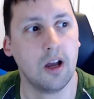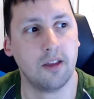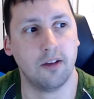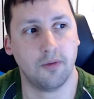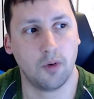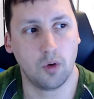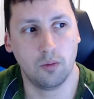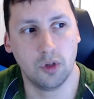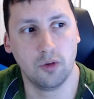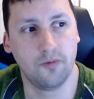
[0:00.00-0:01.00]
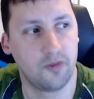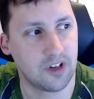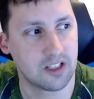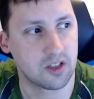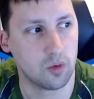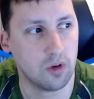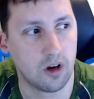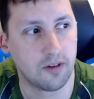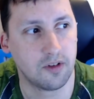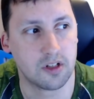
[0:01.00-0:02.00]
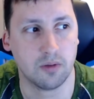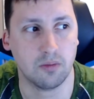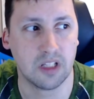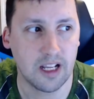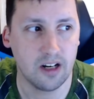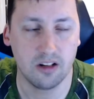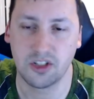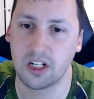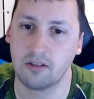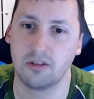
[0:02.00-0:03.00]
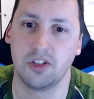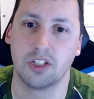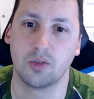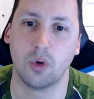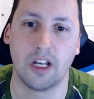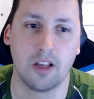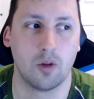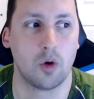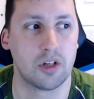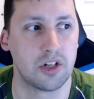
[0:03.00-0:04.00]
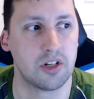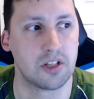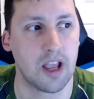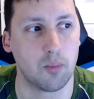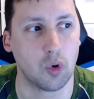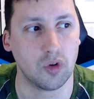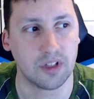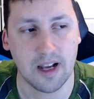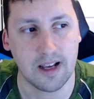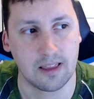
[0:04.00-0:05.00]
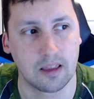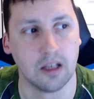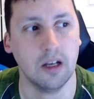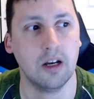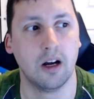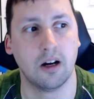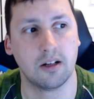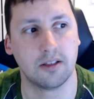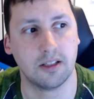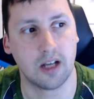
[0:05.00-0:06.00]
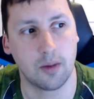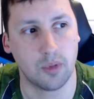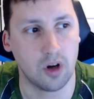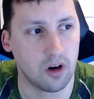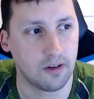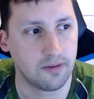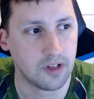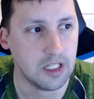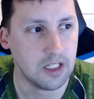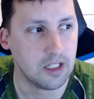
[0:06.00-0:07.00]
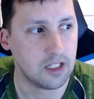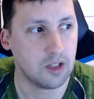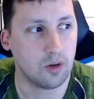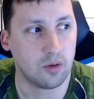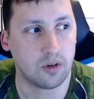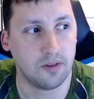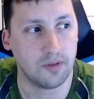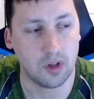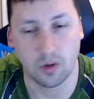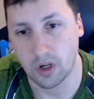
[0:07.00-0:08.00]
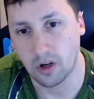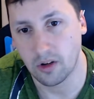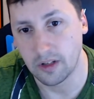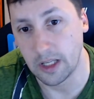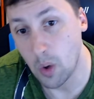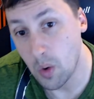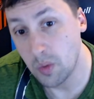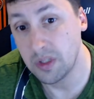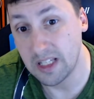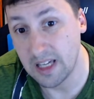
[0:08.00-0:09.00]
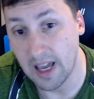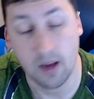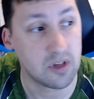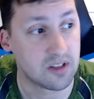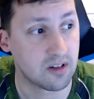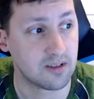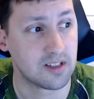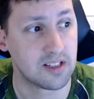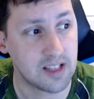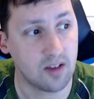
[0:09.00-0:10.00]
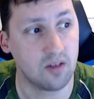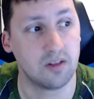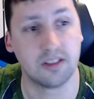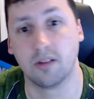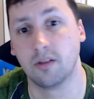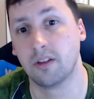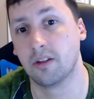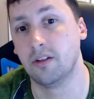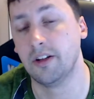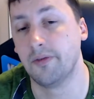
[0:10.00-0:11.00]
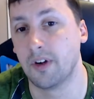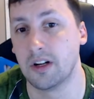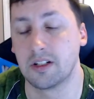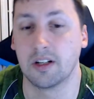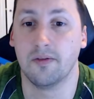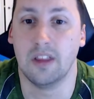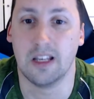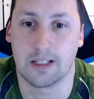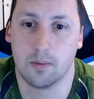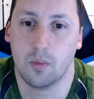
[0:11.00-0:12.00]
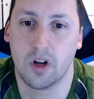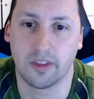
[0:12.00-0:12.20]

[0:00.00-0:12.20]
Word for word: The full Bloom Fest will offer some lighter challenges when it launches April 9th. Uh, to top it off, you don't if you don't currently own the game, it's on sale until the 31st of this month.